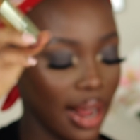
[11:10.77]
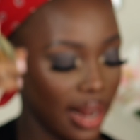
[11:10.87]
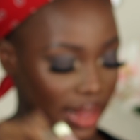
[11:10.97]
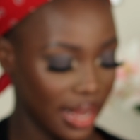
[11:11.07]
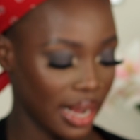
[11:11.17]

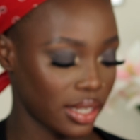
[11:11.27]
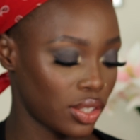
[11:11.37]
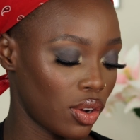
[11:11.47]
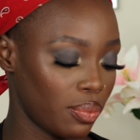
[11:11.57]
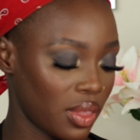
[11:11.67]
and then I
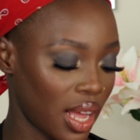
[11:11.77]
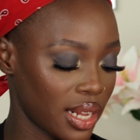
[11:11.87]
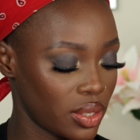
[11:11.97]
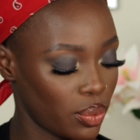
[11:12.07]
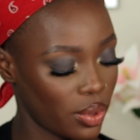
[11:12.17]
topped
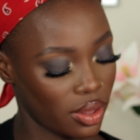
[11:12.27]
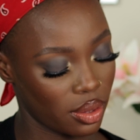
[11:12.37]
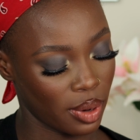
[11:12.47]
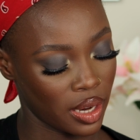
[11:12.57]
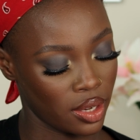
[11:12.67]
that with
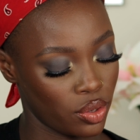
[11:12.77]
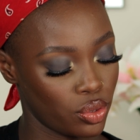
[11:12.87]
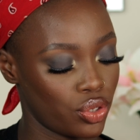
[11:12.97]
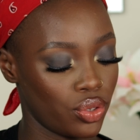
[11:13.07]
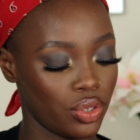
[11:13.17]
my
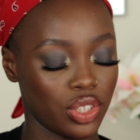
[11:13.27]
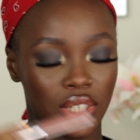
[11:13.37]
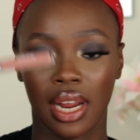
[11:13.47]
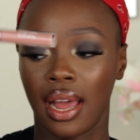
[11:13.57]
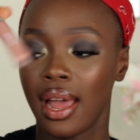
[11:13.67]

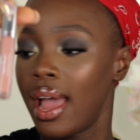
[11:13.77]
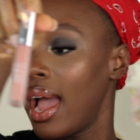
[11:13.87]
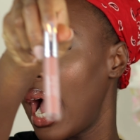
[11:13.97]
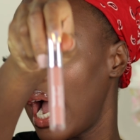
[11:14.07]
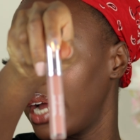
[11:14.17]
Neutrogena
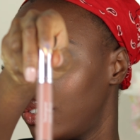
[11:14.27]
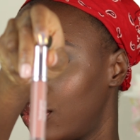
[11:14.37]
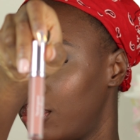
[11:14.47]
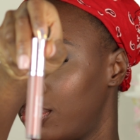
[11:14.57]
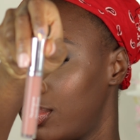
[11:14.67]

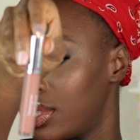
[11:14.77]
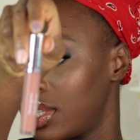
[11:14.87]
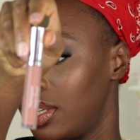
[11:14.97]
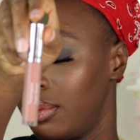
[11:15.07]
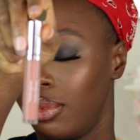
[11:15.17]
Hydro
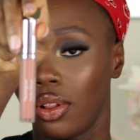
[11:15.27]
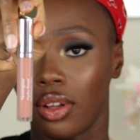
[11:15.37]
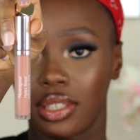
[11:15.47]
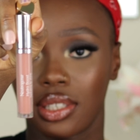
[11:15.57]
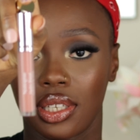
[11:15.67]
Boost lip
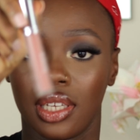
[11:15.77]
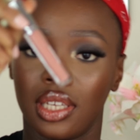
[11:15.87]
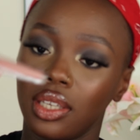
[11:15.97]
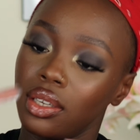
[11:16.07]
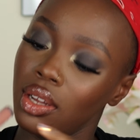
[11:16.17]
gloss
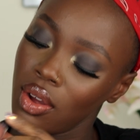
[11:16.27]
in,